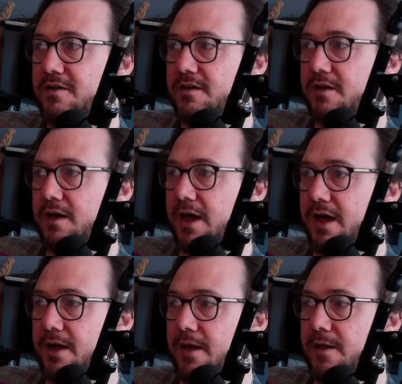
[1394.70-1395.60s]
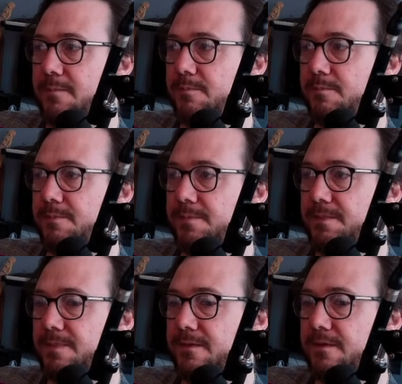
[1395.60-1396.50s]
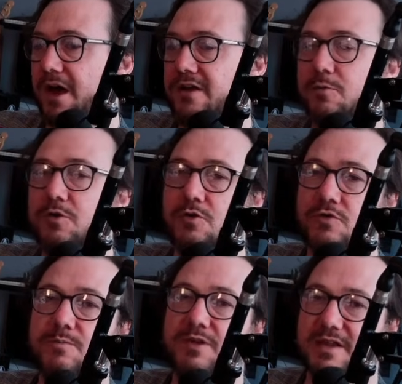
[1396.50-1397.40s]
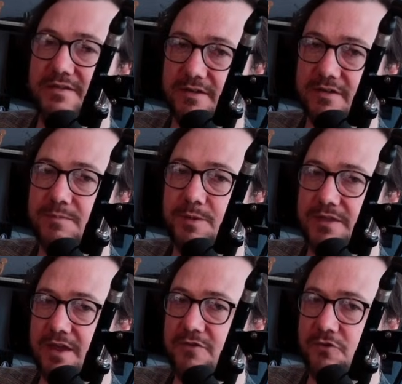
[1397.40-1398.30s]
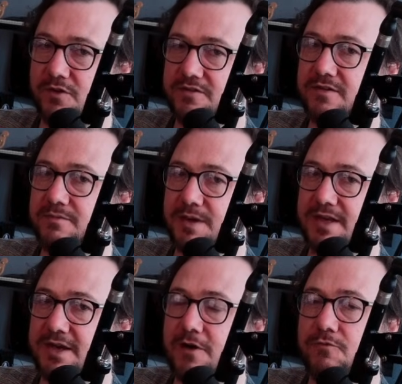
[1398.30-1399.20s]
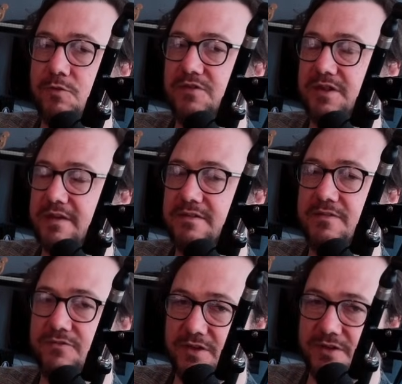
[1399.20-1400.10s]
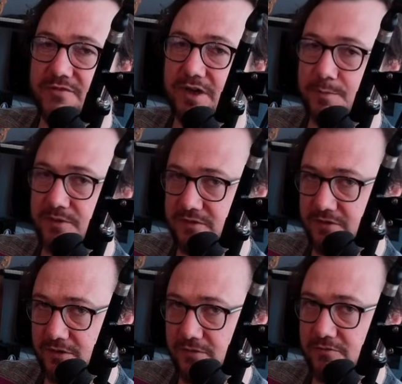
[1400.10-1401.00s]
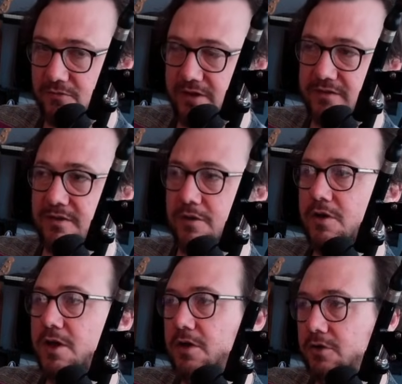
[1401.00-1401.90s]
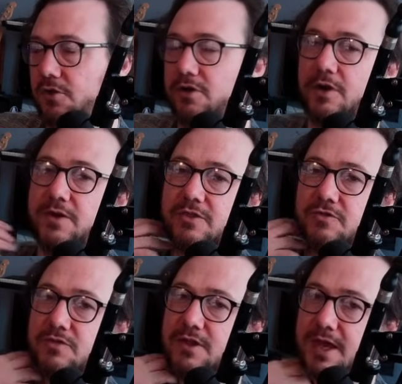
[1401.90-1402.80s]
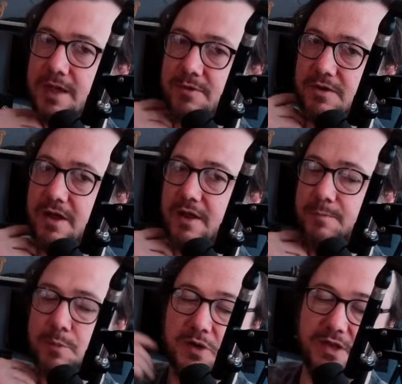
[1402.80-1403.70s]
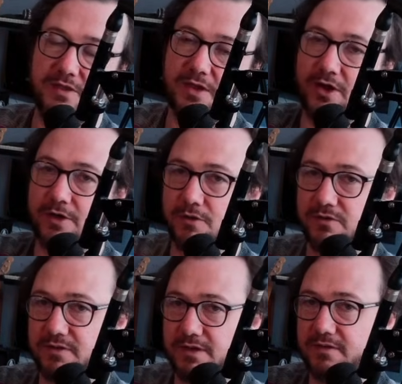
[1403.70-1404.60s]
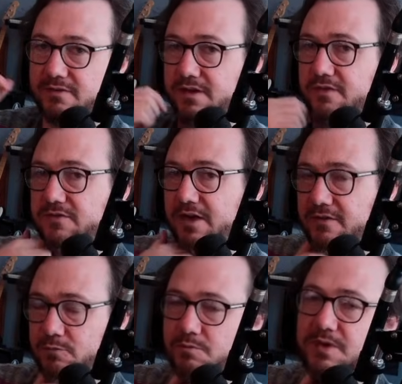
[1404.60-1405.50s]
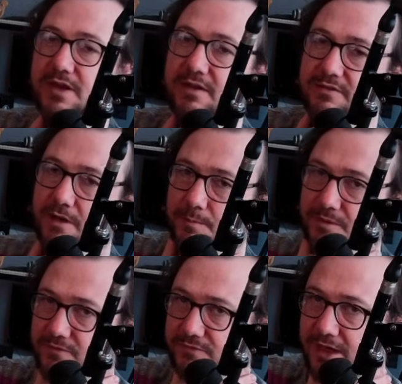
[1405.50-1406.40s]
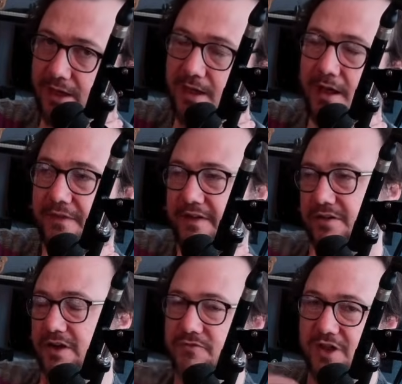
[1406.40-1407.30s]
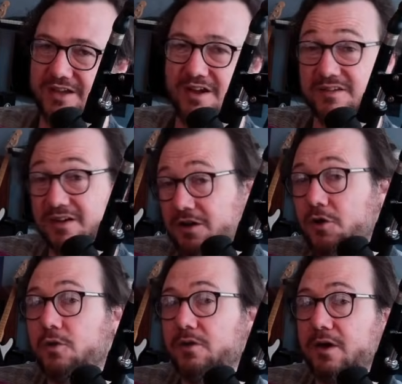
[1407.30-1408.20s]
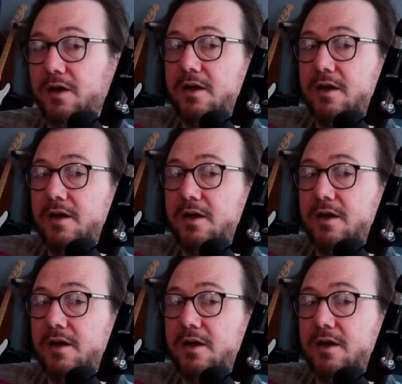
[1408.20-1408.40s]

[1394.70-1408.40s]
I don't want to call them laziness, but they're choices made out of what's easier for the developer to do, right? So not going through the game and putting the icons in instead of text would be an example of that. And that's kind of like cutting a corner.